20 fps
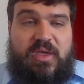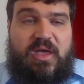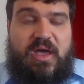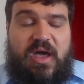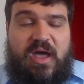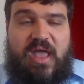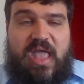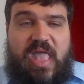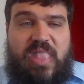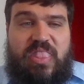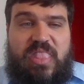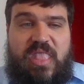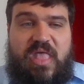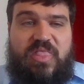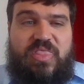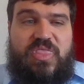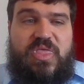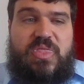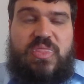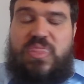And
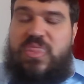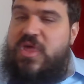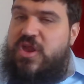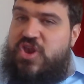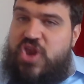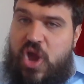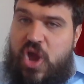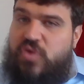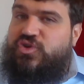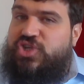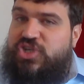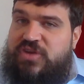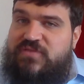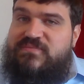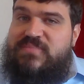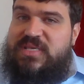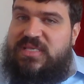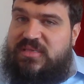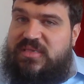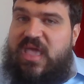that the notion of
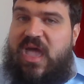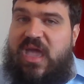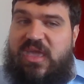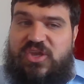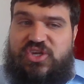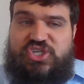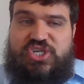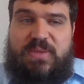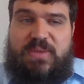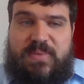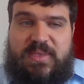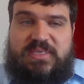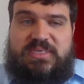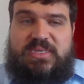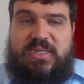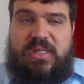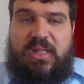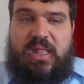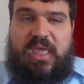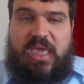messiahship is
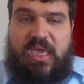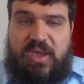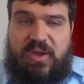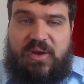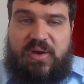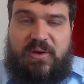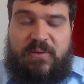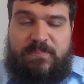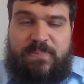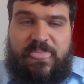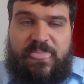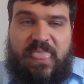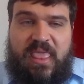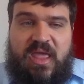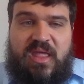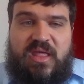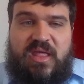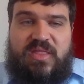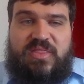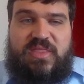still here.
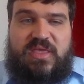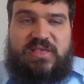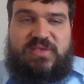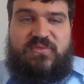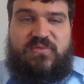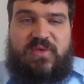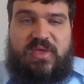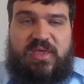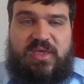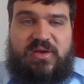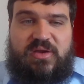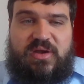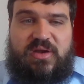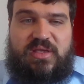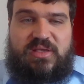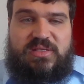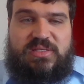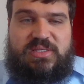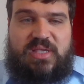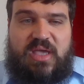This figure
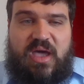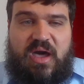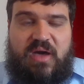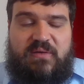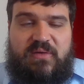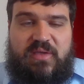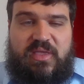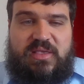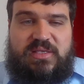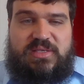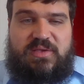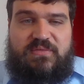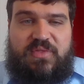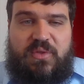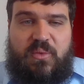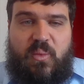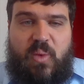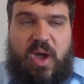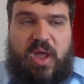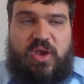is of
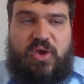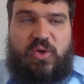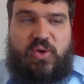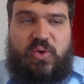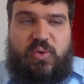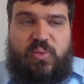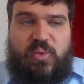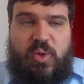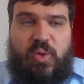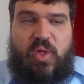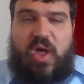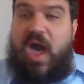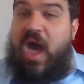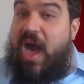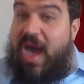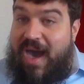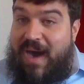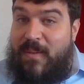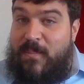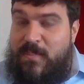the one who will
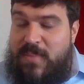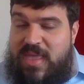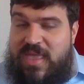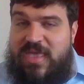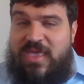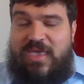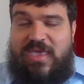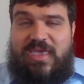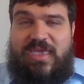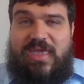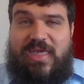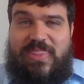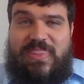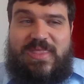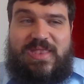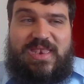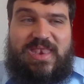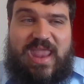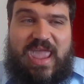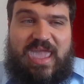come in the
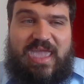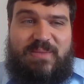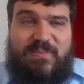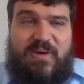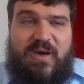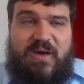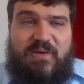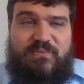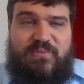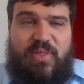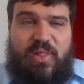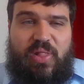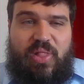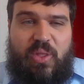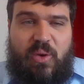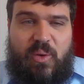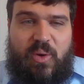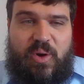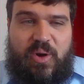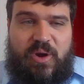name of the
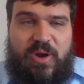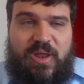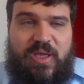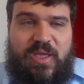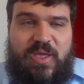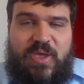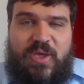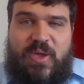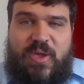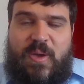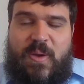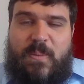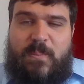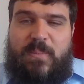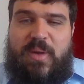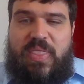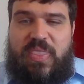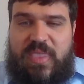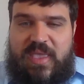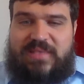Lord.
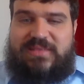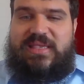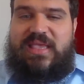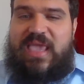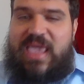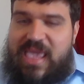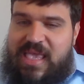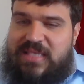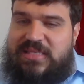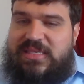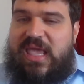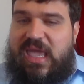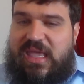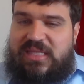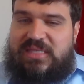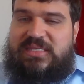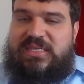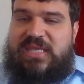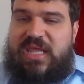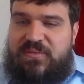But this is a
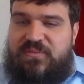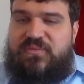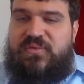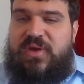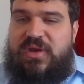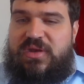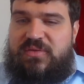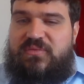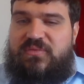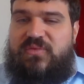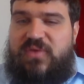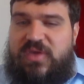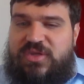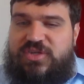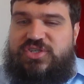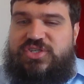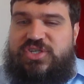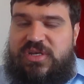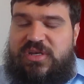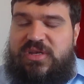different
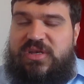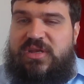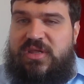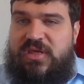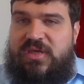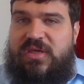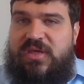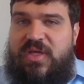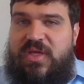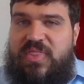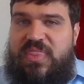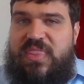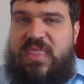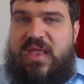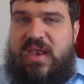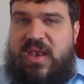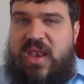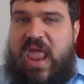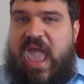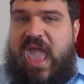vision
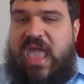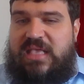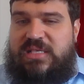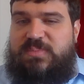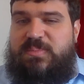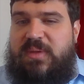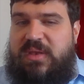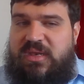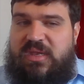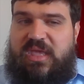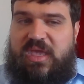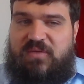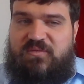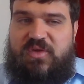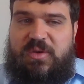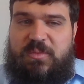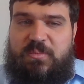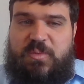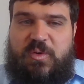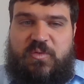than has been
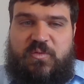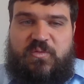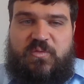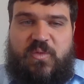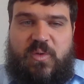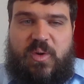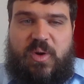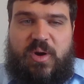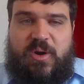given before.